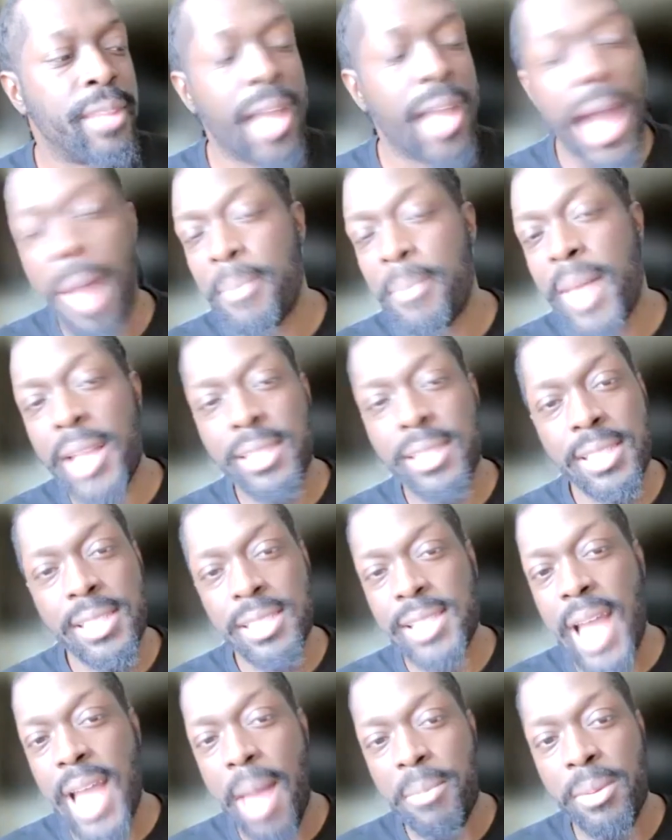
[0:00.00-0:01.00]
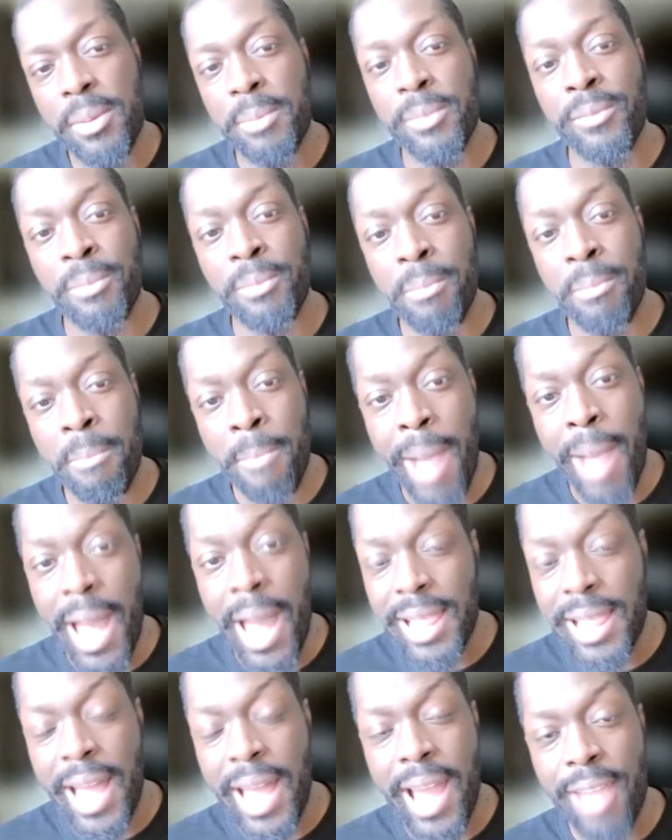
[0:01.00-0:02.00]
I'm not just stopping my
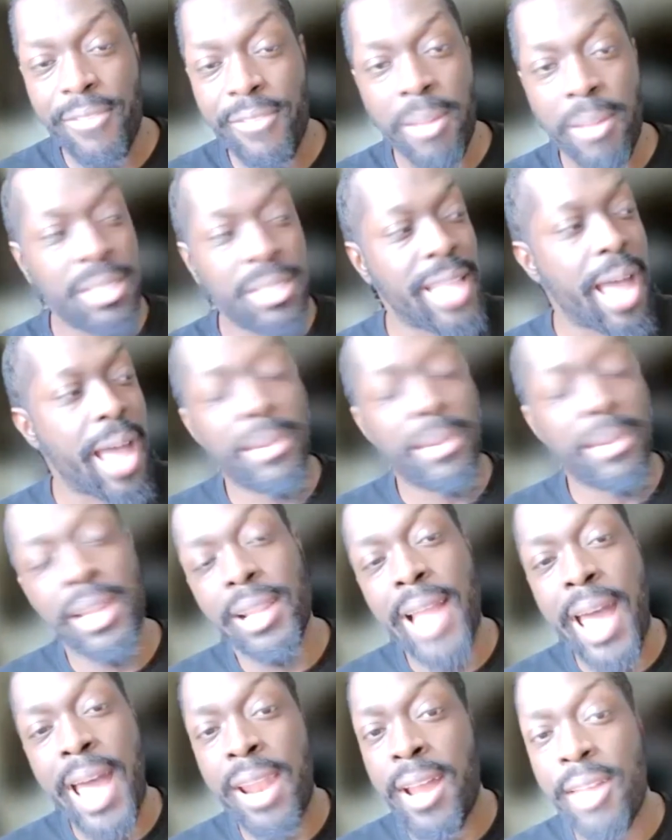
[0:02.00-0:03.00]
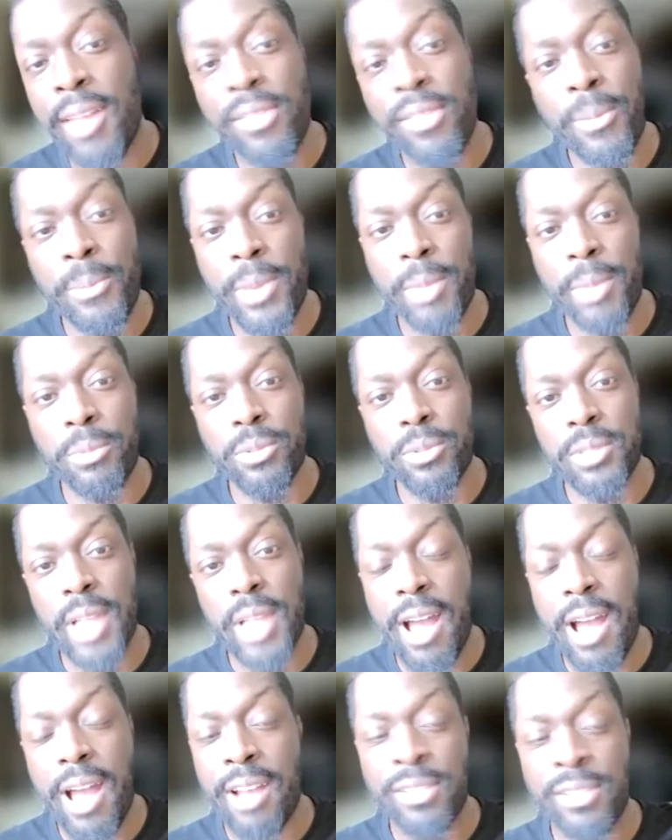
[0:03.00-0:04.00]
life, I'm stopping a lot of other people's
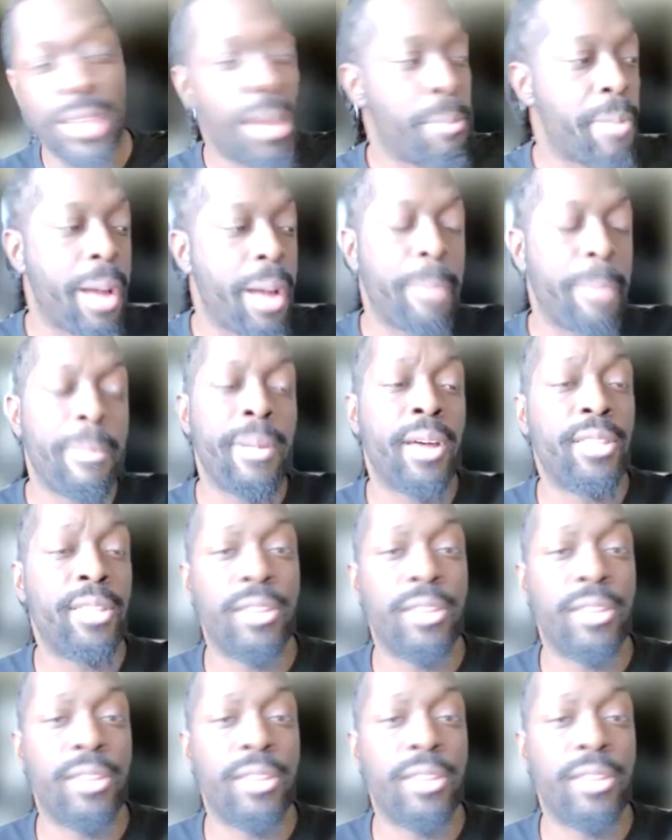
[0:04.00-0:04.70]
lives. My mother,